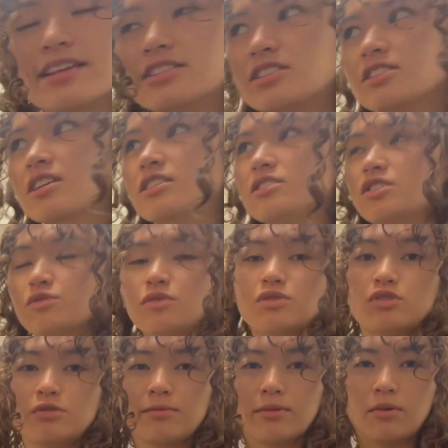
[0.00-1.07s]
it's just because this
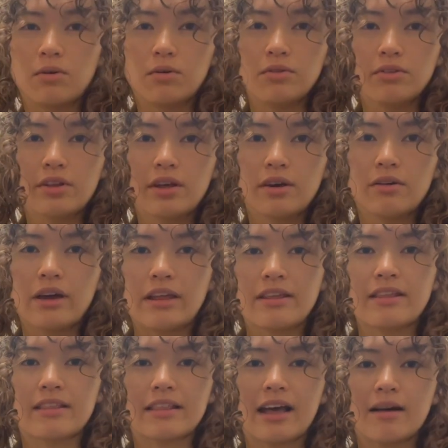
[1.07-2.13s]
one's super old though. I
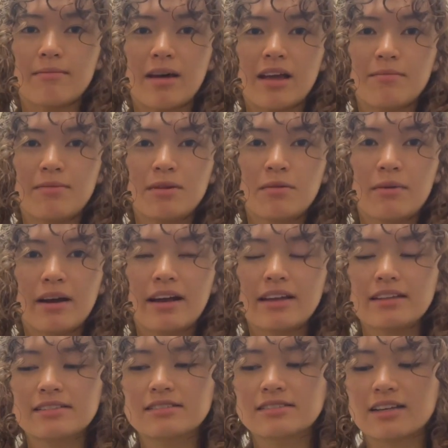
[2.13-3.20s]
think that might be why
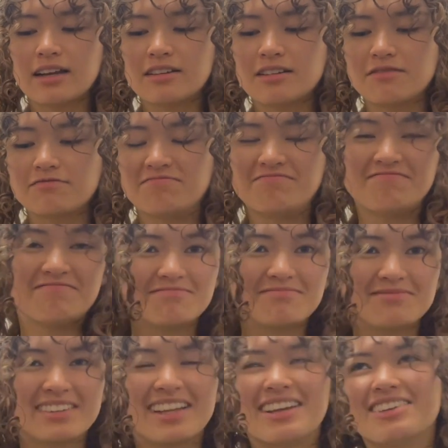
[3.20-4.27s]
it's kind of
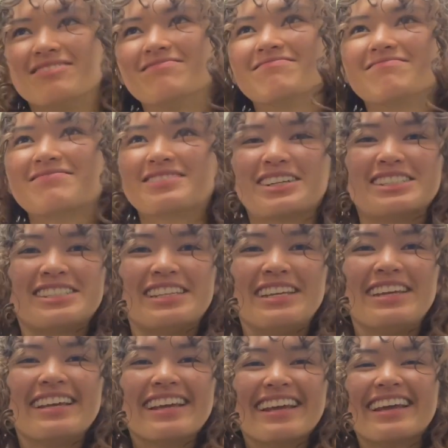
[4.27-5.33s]
crusty.